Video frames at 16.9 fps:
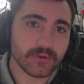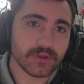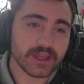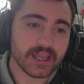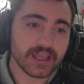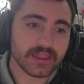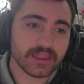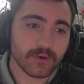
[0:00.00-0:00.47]

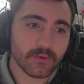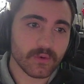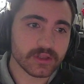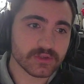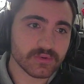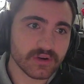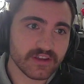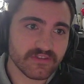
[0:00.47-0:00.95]
in the
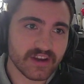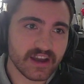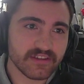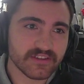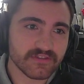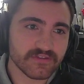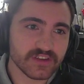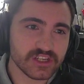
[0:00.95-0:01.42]

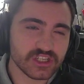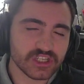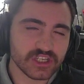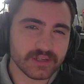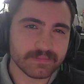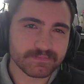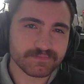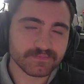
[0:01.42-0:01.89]
125
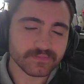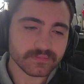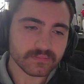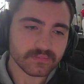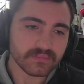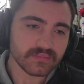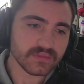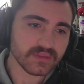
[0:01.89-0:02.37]
division
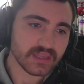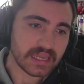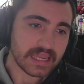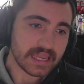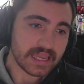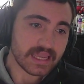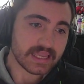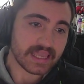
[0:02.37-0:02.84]

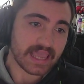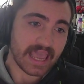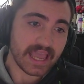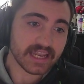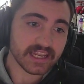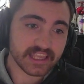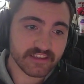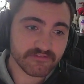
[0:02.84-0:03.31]

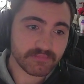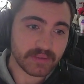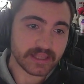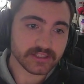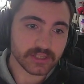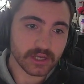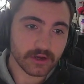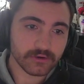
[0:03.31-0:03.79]
can give
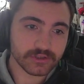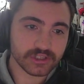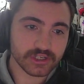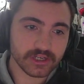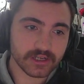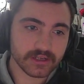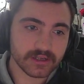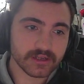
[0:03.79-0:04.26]

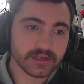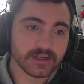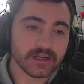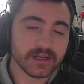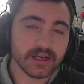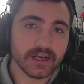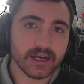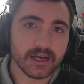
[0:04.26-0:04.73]
Pantoja
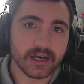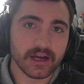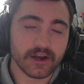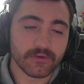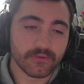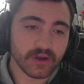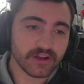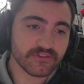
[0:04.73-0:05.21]

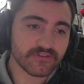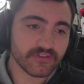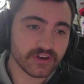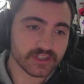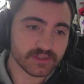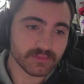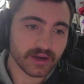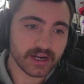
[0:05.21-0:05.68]
a run for
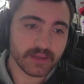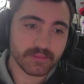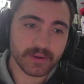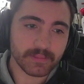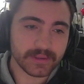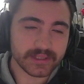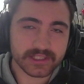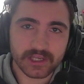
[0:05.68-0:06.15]
his money,
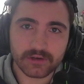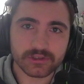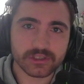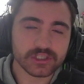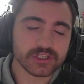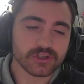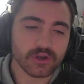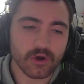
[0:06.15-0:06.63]
but
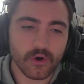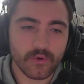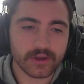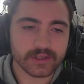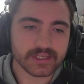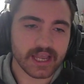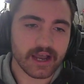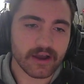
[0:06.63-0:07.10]
Pantoja just
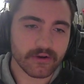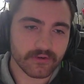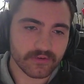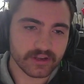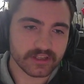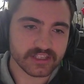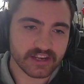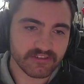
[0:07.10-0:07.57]
always
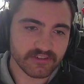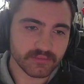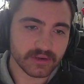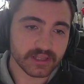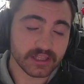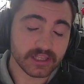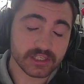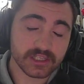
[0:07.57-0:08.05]
outgrits
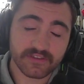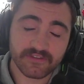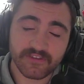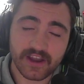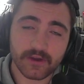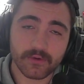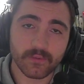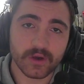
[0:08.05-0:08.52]
everybody. This
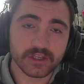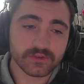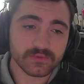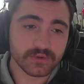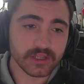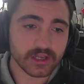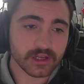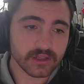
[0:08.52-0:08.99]
fight was
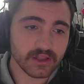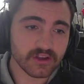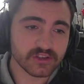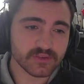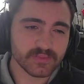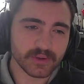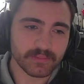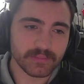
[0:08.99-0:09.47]
really
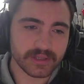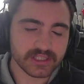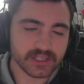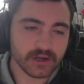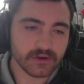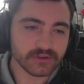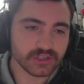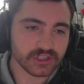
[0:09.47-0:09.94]
close, but
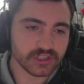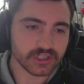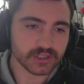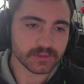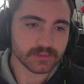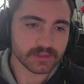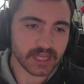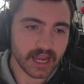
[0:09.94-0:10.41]
Pantoja
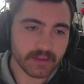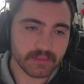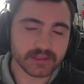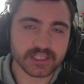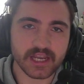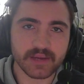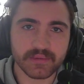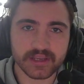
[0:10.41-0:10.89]
just time
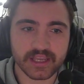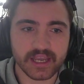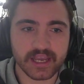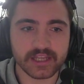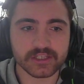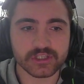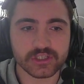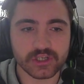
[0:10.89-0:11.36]
and time
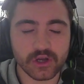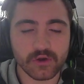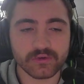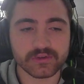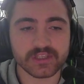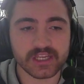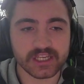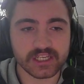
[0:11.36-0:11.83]
again
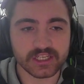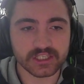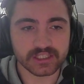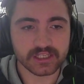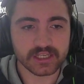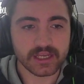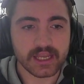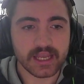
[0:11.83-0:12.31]
shows that he
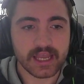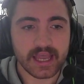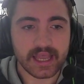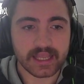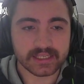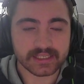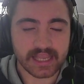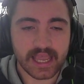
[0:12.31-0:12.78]
just
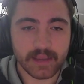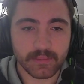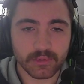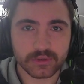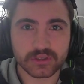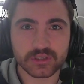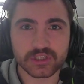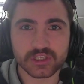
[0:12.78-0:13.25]
is
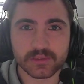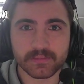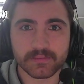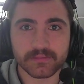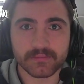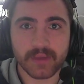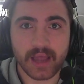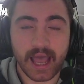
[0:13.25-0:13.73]
able to just
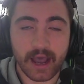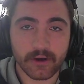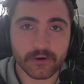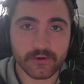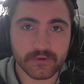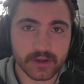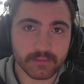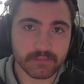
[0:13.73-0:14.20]

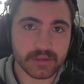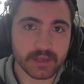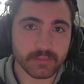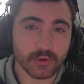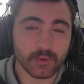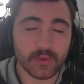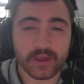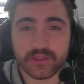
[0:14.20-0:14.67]
outgrit
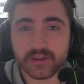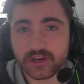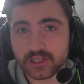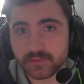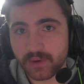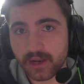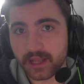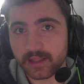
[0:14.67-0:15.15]
people, whether
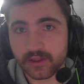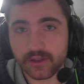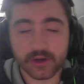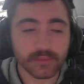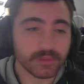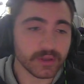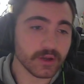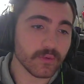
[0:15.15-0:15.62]
it's by a
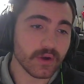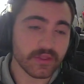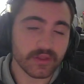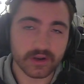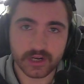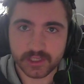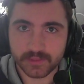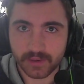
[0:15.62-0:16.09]
little bit,
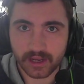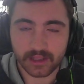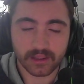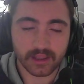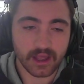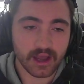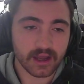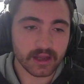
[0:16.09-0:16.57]
whether it's by a
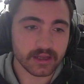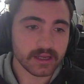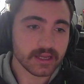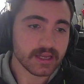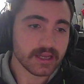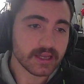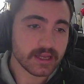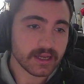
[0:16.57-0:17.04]
lot.
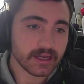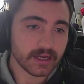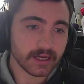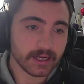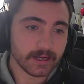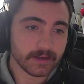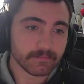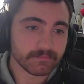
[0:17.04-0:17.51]

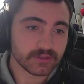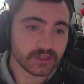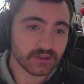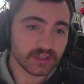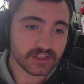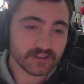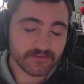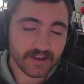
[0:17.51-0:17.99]
So
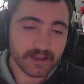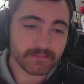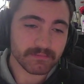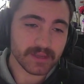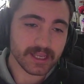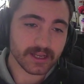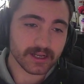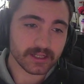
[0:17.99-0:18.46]
this fight
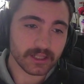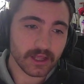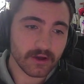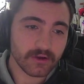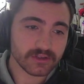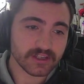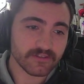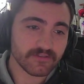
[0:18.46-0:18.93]
being
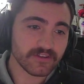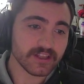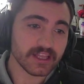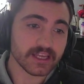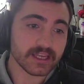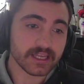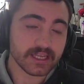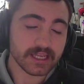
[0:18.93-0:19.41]
close, I feel
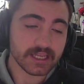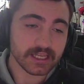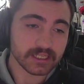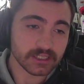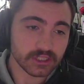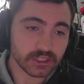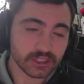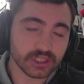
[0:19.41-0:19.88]
like
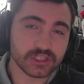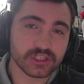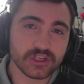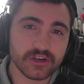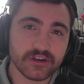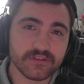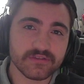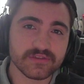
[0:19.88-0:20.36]
he
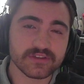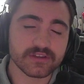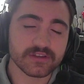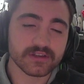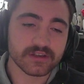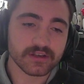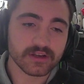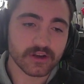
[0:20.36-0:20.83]
deserves
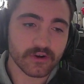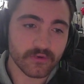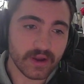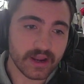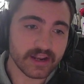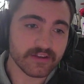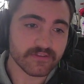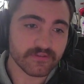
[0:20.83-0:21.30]

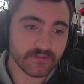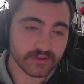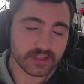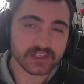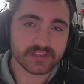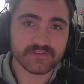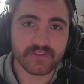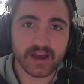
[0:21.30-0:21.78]
credit for
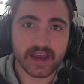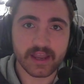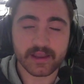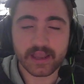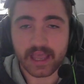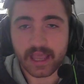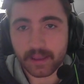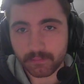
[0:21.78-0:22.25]
this
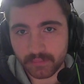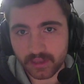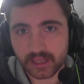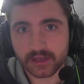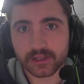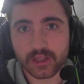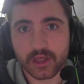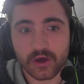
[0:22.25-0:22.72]
fight
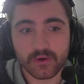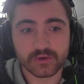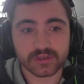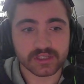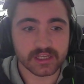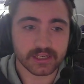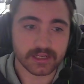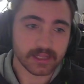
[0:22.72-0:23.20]
being
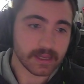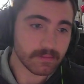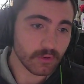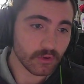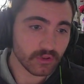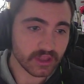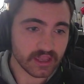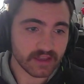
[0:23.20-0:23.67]
close and him
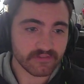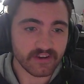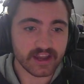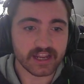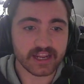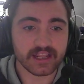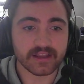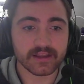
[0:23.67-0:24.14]
only
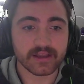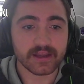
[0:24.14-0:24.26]
fighting.